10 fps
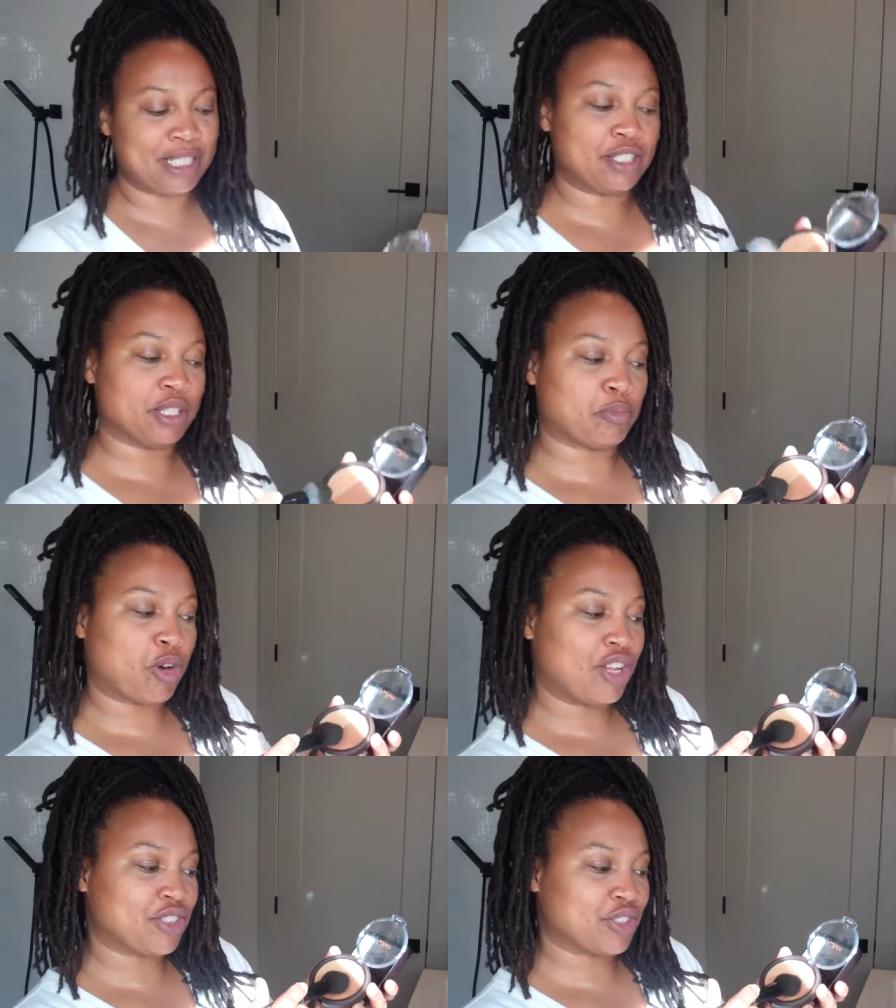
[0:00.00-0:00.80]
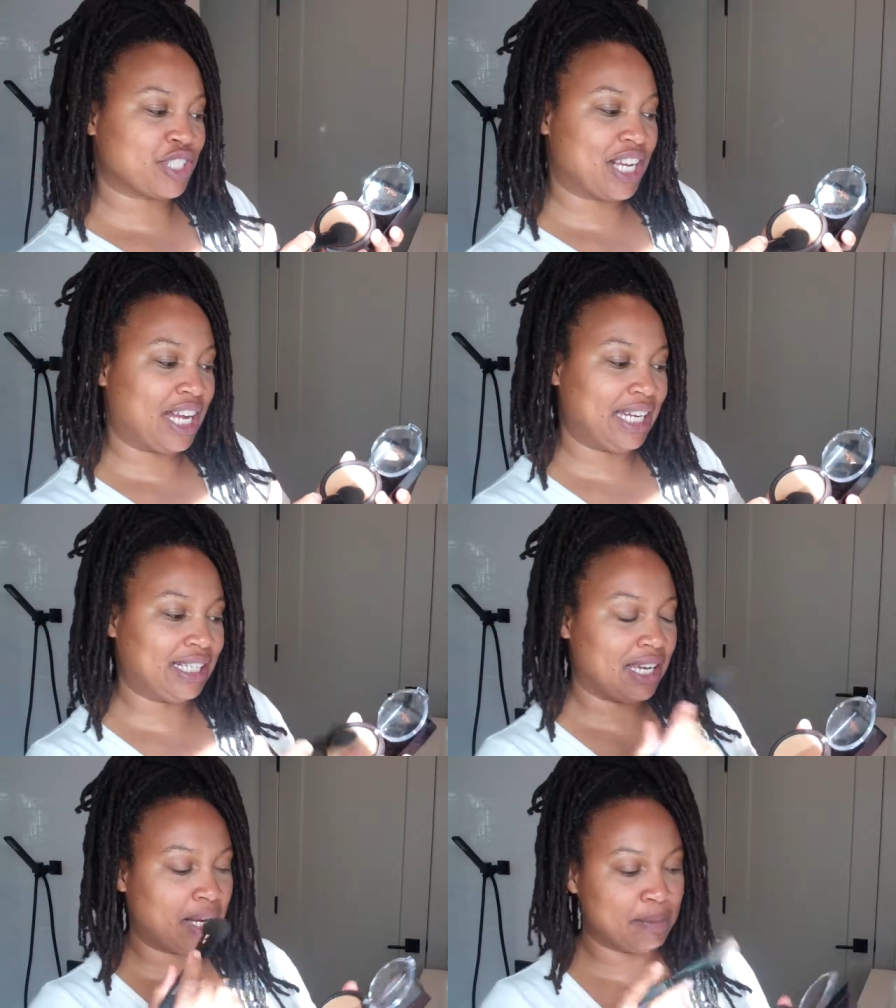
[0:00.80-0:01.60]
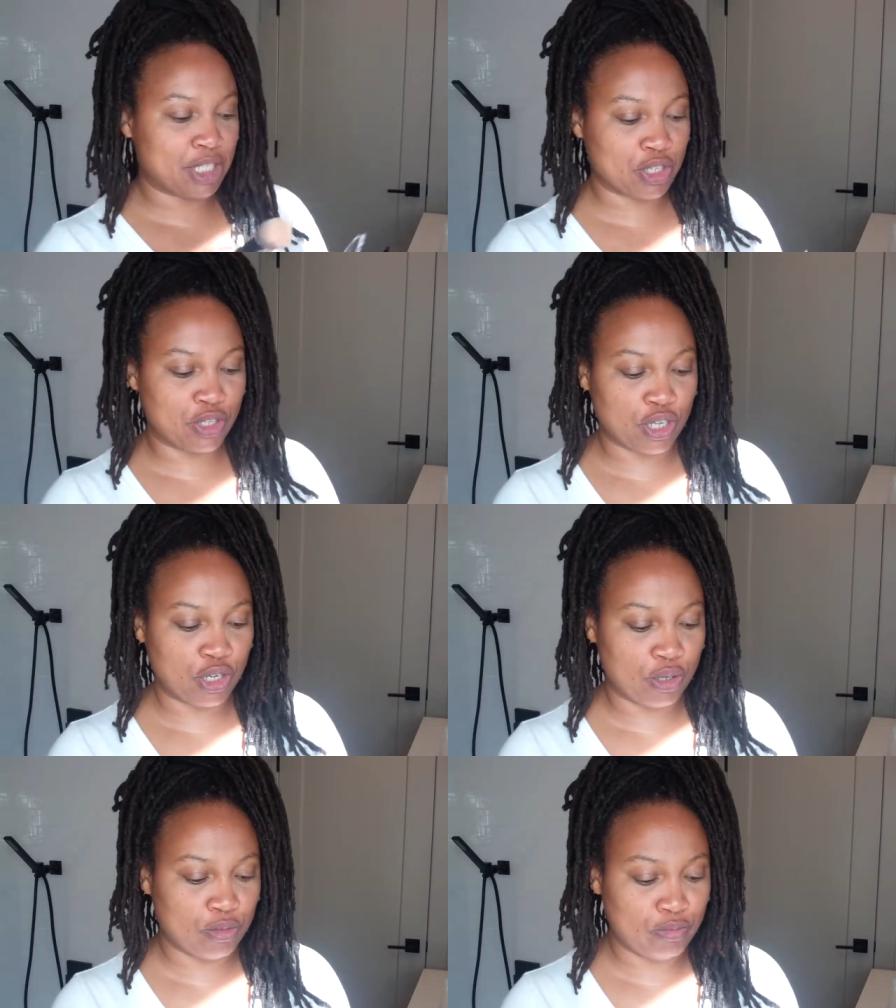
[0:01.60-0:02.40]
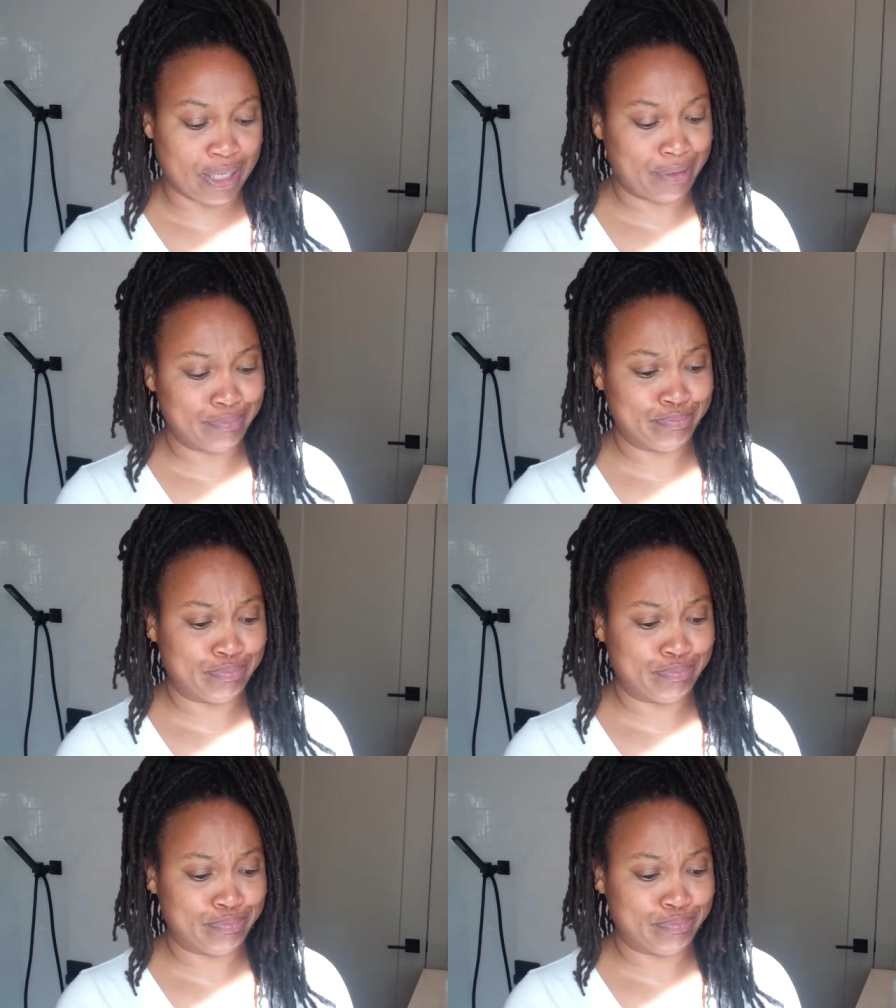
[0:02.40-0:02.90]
into the bronzer side and I'm just gonna go like